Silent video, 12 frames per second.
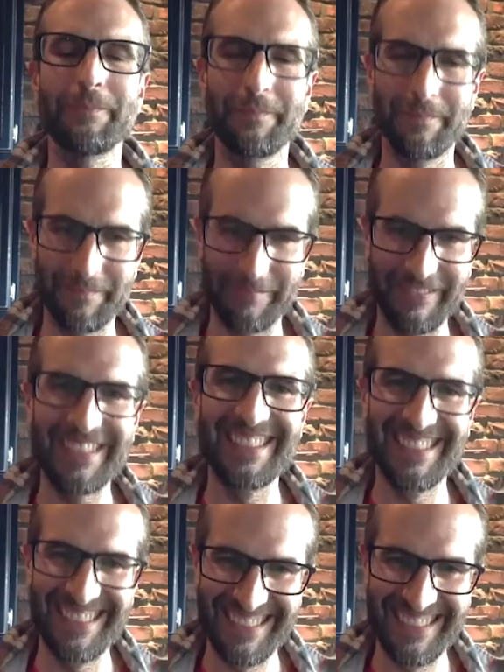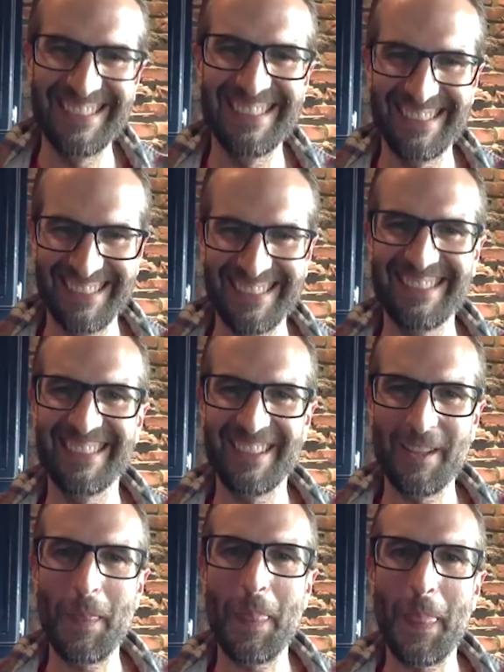you're, then you know once you t- take that
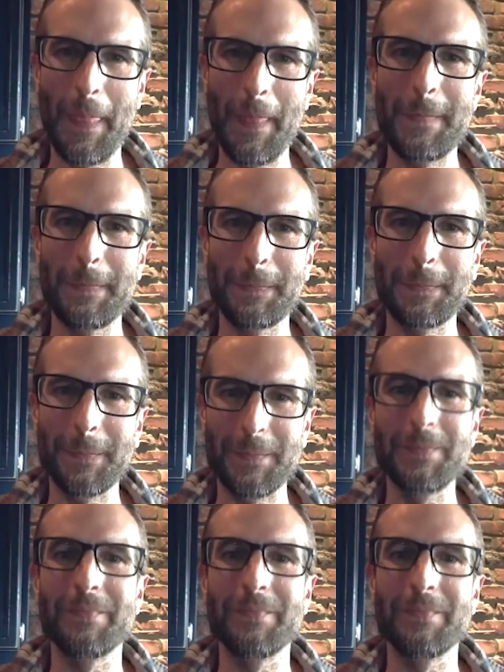out boom